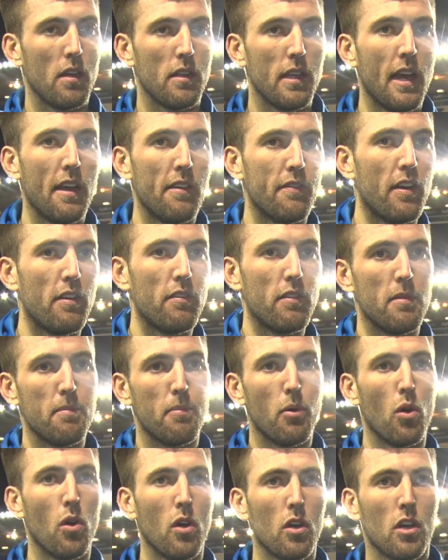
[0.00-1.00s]
Yeah, very
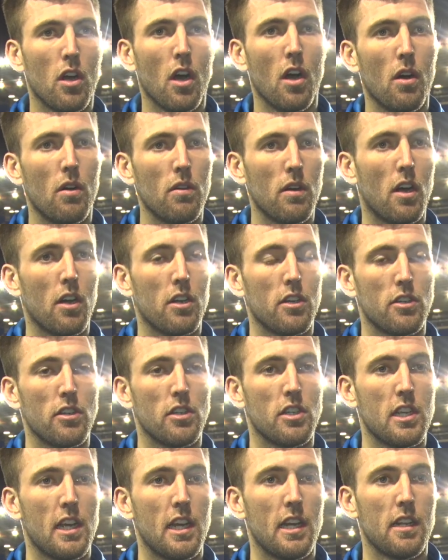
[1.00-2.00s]
important goal, like I
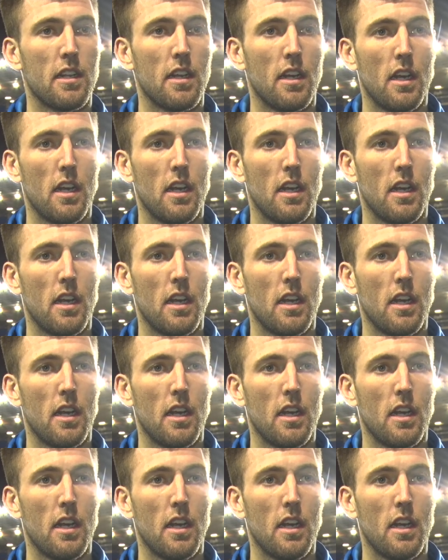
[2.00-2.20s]
just said.